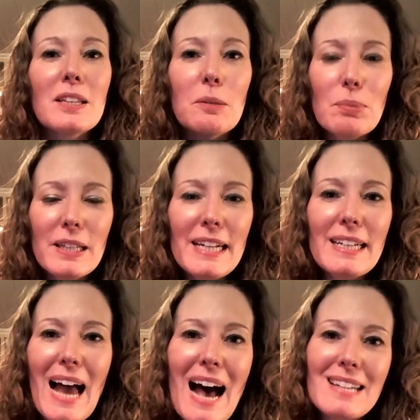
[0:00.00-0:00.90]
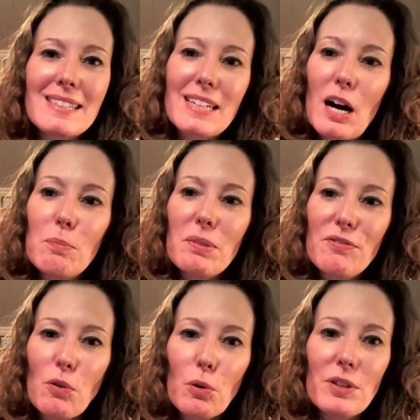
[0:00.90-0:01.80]
The plan has to come
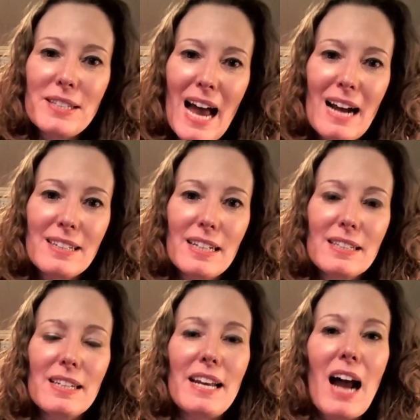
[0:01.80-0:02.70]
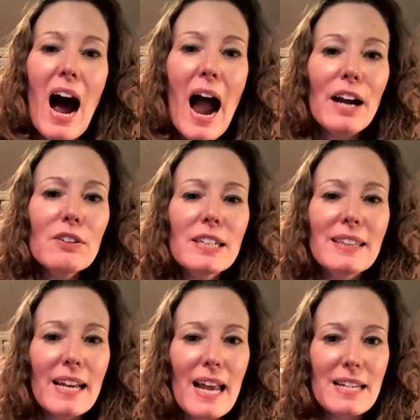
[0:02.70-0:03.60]
before the tactics, and hiring
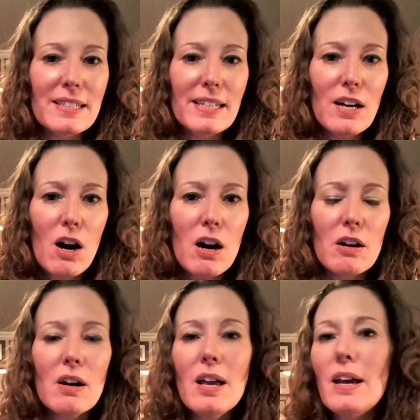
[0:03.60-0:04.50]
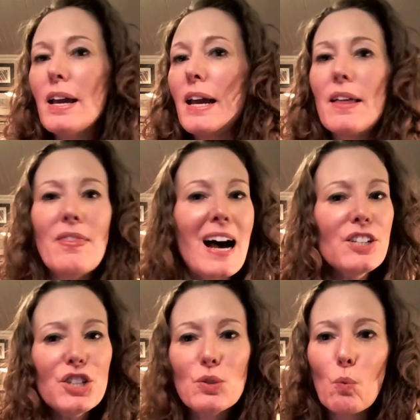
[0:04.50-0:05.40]
that SDR,
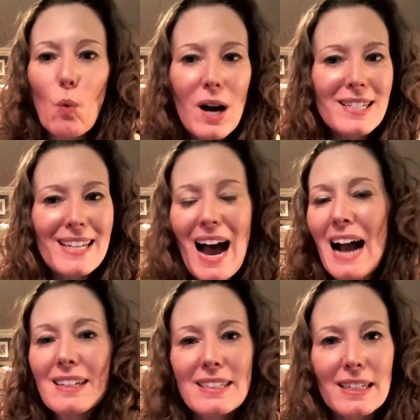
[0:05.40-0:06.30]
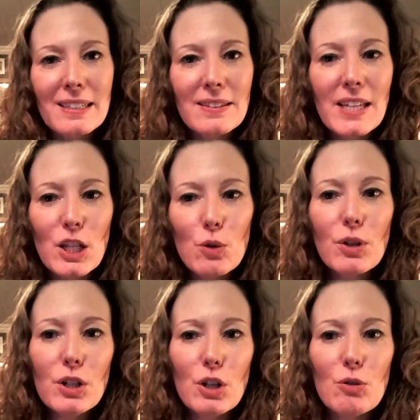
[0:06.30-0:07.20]
that's just one tactic that you
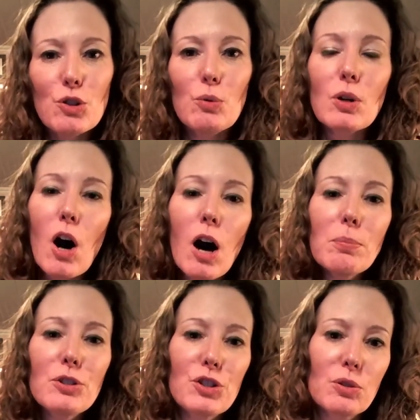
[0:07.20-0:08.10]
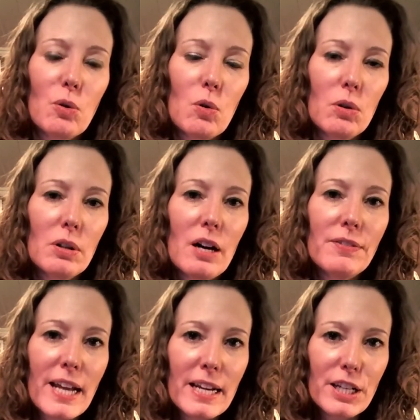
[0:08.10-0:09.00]
can use to accomplish your goal
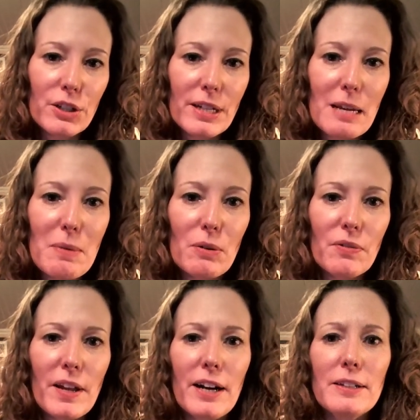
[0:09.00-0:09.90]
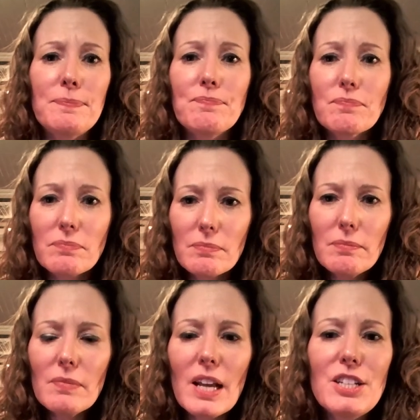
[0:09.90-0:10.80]
of getting your name out there
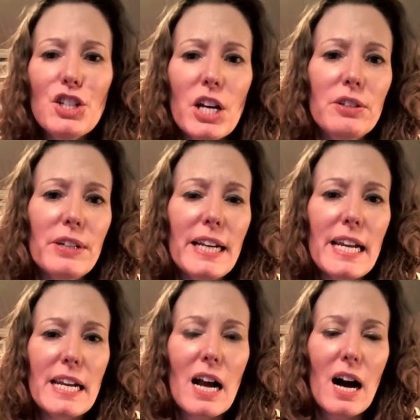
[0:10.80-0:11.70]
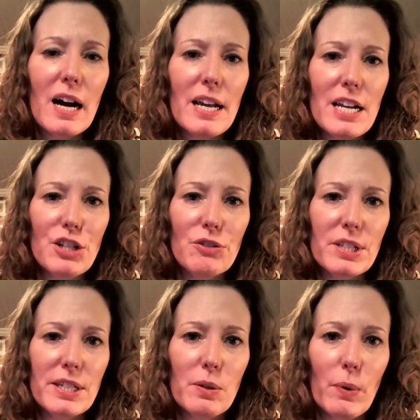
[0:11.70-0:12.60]
and generating
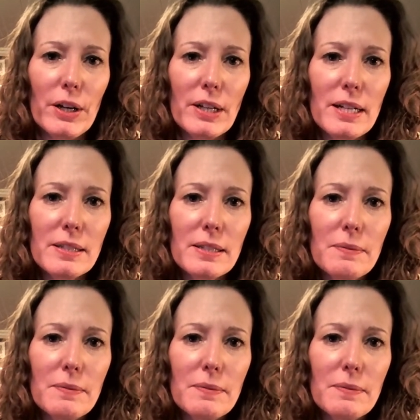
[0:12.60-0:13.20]
interest and awareness.